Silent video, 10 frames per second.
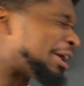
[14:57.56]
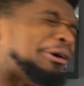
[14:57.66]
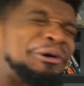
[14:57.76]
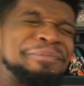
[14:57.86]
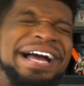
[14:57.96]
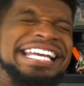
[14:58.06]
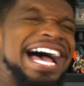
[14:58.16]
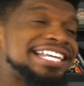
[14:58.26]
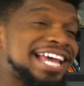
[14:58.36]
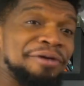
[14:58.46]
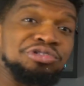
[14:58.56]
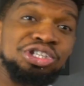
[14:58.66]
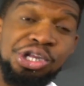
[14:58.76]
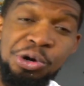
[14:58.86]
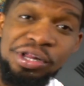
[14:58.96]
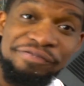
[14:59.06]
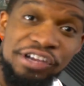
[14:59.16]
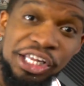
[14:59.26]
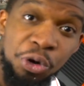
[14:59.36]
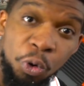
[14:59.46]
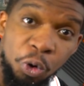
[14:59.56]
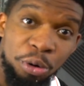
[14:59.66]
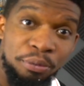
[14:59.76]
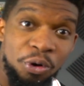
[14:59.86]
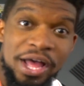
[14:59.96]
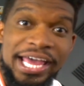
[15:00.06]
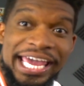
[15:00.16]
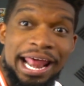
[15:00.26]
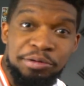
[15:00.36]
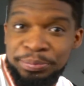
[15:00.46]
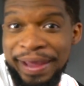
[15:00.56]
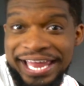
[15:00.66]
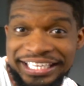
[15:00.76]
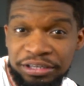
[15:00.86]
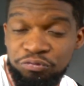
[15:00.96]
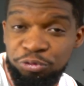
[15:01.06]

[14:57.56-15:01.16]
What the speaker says: like, oh my gosh, I was literally feeling horrible, and I was panicking,